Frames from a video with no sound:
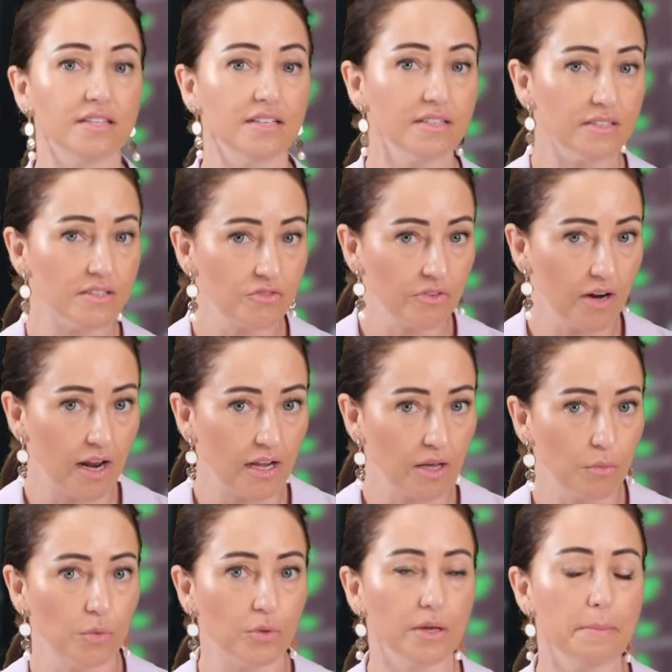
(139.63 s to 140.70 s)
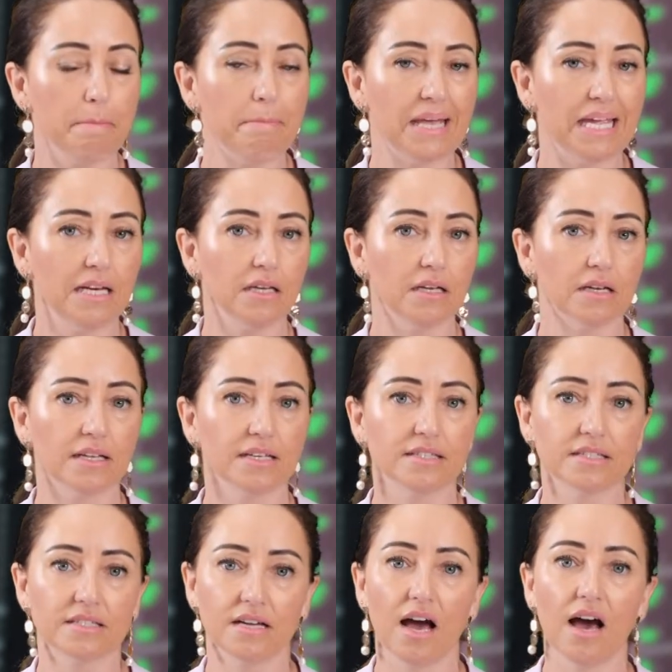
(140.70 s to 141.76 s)
that Australia would immediately
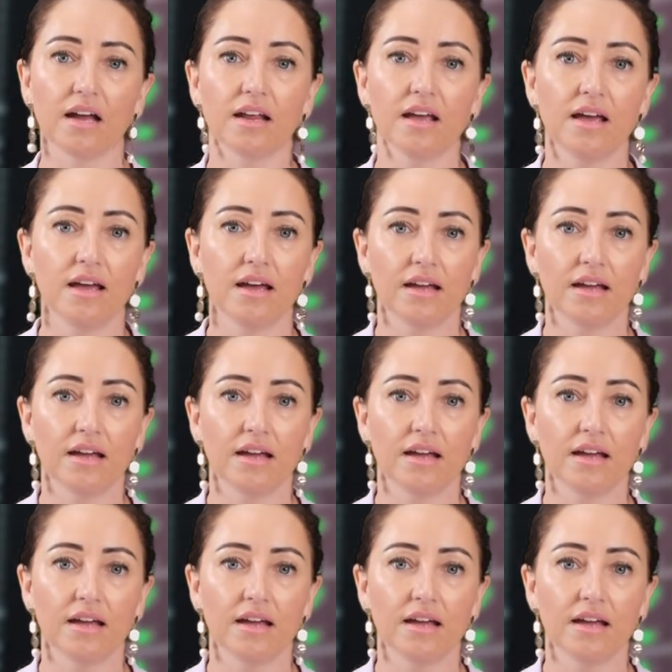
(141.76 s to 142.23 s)
start